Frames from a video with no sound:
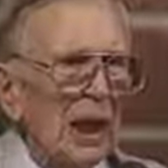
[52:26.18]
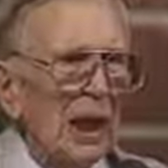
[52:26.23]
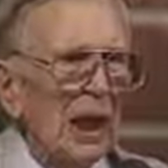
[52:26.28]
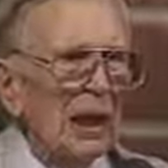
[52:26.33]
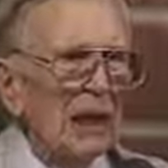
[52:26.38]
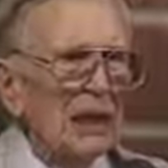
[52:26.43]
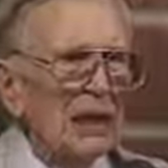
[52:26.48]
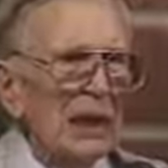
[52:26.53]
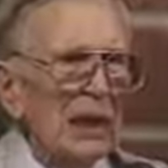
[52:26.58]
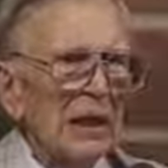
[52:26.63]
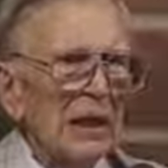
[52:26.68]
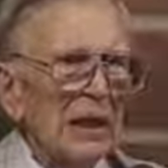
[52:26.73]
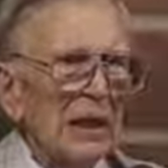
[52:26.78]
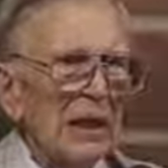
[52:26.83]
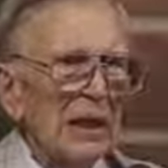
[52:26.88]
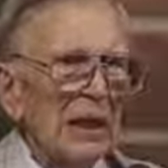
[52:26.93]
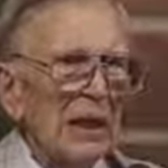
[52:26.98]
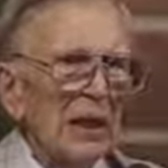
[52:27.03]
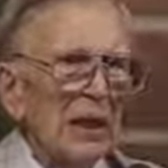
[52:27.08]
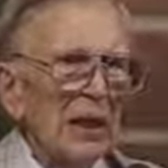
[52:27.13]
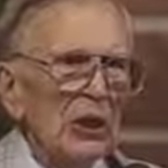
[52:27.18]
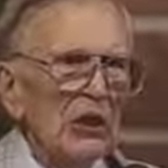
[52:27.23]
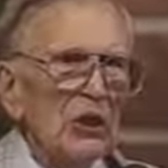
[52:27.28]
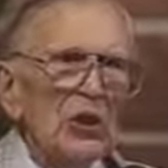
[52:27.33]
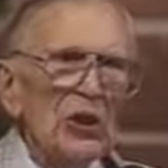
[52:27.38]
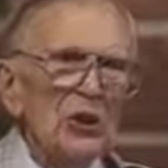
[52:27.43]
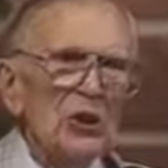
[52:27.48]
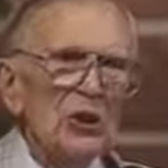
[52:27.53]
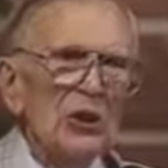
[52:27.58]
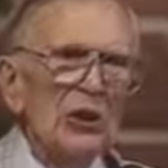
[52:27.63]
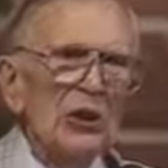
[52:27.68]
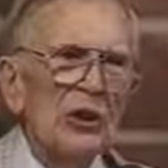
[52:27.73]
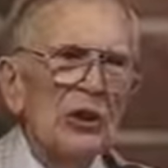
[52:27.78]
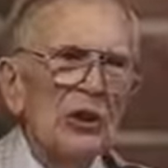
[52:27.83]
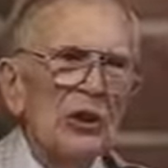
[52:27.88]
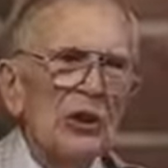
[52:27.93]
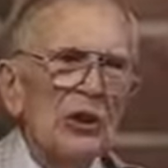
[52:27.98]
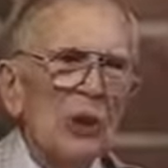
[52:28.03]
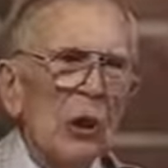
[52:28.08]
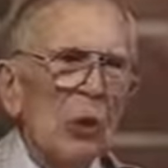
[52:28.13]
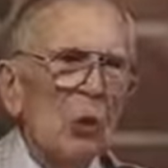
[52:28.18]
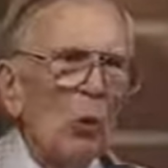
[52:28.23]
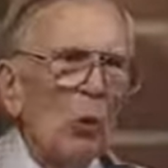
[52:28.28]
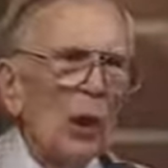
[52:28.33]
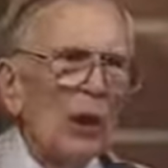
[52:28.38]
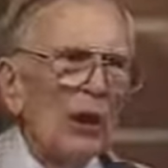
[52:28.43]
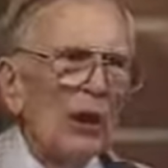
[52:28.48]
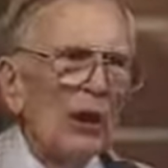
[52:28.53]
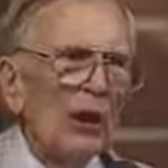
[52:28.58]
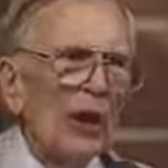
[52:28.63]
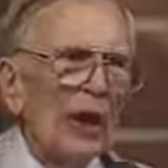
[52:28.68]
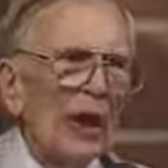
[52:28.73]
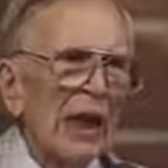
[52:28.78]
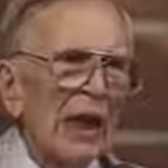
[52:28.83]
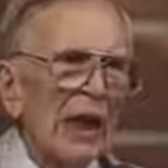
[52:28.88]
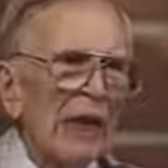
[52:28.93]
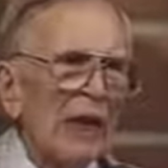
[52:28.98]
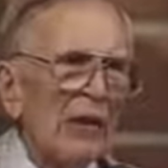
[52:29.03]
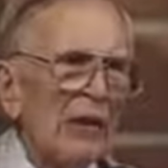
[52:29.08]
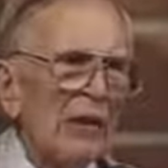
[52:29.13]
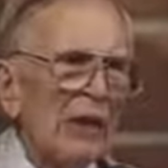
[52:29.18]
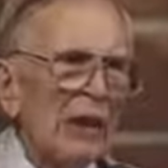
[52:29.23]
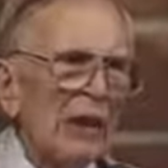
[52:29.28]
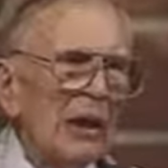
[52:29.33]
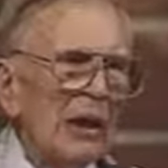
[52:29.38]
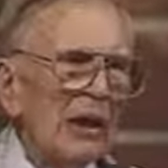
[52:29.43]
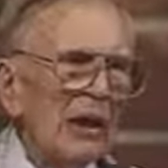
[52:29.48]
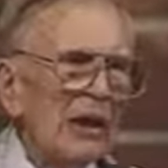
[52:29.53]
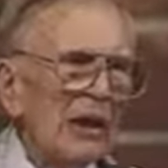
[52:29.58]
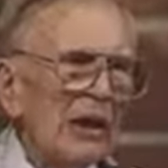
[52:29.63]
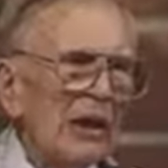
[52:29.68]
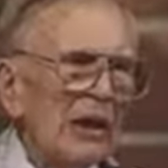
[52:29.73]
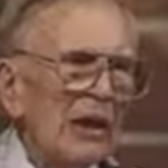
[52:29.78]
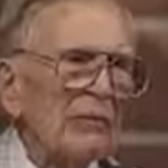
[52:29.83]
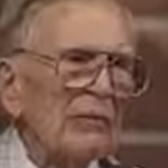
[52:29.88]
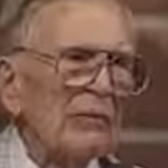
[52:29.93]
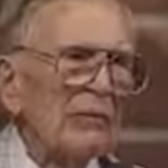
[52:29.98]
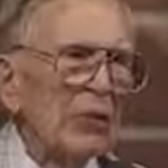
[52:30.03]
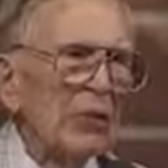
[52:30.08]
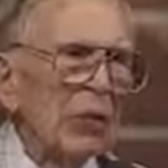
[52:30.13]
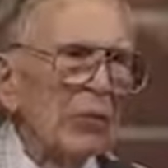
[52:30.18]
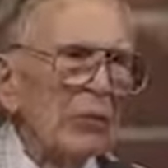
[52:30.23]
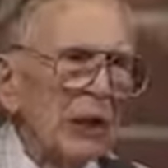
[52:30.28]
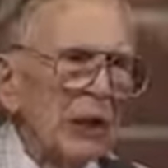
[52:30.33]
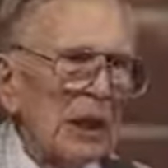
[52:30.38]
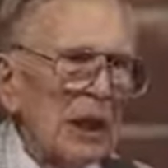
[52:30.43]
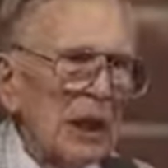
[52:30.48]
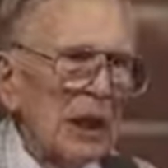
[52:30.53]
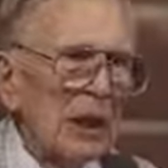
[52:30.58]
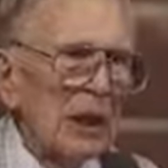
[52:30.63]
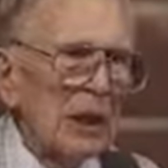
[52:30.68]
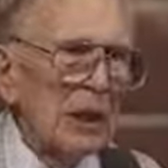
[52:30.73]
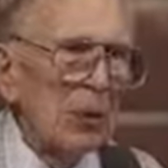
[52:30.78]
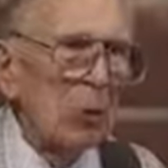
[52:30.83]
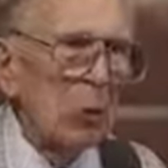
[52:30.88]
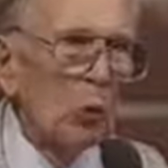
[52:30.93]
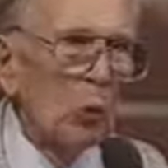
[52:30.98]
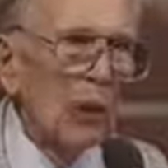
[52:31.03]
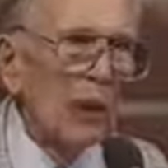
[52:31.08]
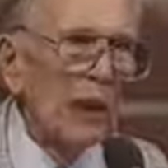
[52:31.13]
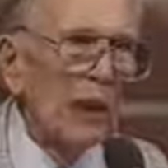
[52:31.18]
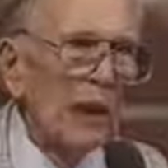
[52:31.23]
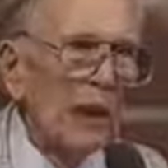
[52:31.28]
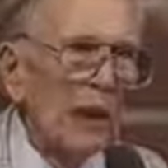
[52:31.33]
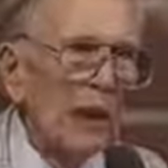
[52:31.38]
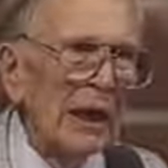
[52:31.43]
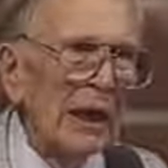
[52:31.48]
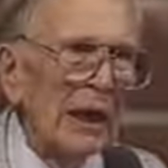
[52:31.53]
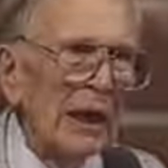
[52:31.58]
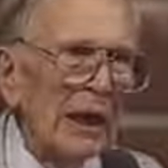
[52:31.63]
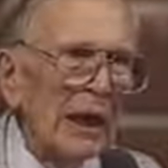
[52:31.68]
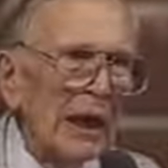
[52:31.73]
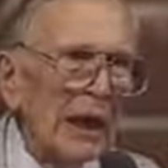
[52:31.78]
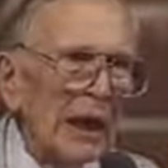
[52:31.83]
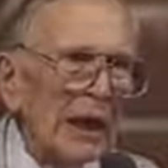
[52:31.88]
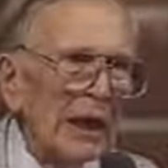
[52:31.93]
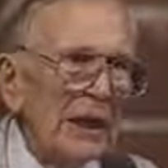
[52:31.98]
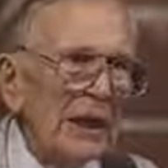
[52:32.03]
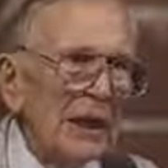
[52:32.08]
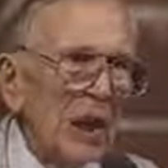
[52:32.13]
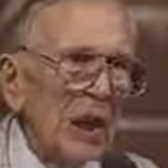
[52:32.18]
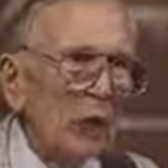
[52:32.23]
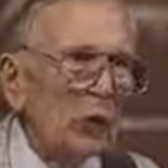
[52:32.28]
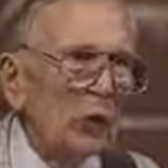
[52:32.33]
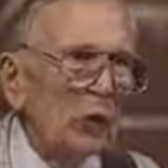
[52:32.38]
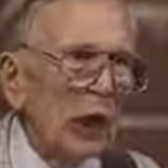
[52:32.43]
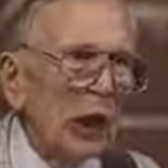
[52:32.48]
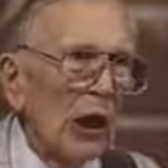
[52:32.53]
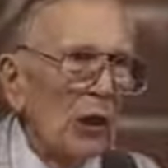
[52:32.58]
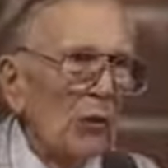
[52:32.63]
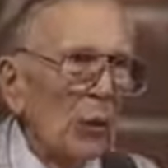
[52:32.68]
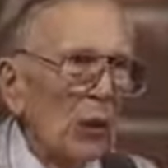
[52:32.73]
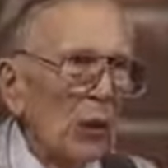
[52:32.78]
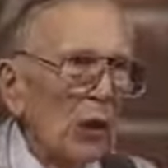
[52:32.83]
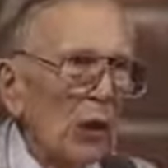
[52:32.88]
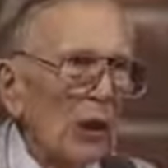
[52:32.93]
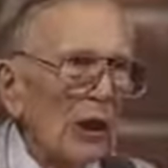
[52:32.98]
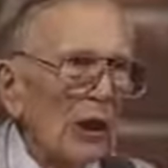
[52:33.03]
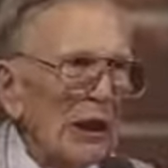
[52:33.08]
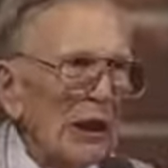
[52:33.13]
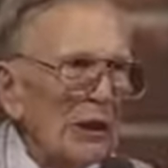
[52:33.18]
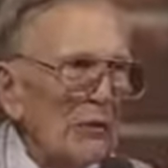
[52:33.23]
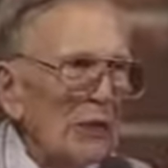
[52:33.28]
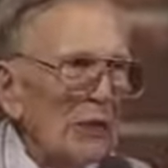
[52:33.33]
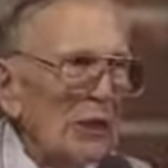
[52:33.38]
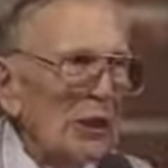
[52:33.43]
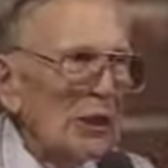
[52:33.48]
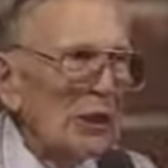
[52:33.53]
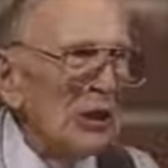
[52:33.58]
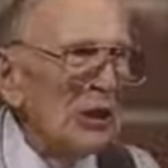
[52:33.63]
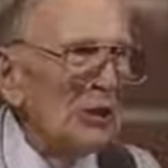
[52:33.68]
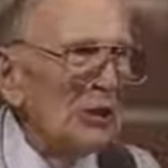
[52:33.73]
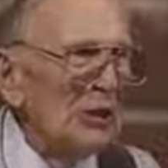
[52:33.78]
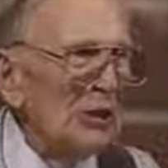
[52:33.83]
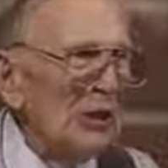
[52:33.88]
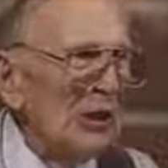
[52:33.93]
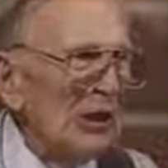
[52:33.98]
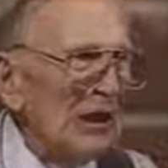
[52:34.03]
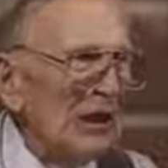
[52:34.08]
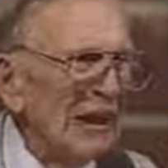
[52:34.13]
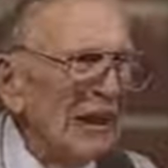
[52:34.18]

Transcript: I said, Just know one thing that Vernon McGee did what he thought God wanted him to do,